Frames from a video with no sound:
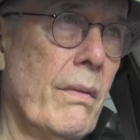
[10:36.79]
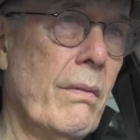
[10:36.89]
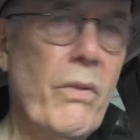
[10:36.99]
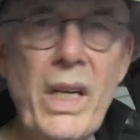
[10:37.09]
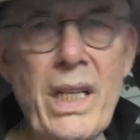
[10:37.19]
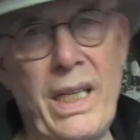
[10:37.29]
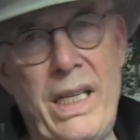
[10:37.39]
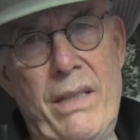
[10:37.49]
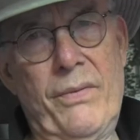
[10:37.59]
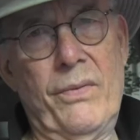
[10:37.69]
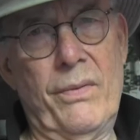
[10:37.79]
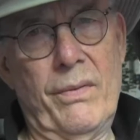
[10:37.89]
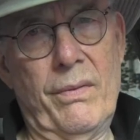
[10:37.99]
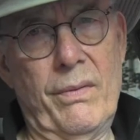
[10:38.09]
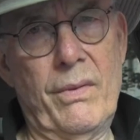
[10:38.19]
Really?
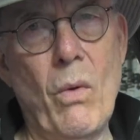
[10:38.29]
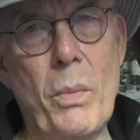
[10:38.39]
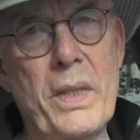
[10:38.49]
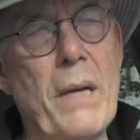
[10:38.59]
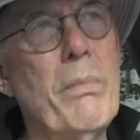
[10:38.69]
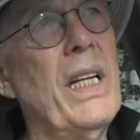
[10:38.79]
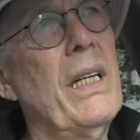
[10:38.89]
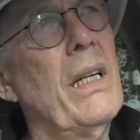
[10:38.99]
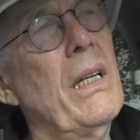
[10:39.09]
What would that mean?